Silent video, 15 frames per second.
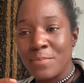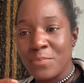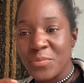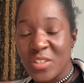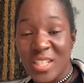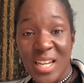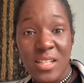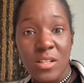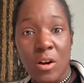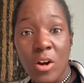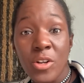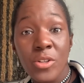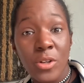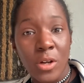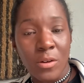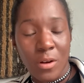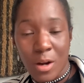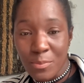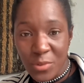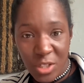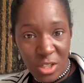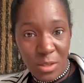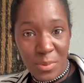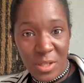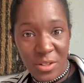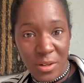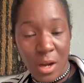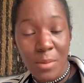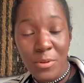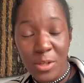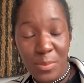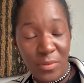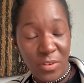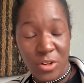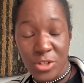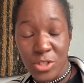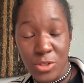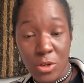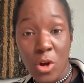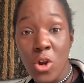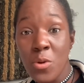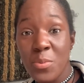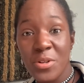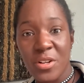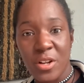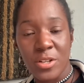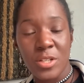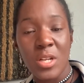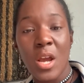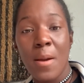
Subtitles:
yes, I know, I'm going to be very honest, open and honest,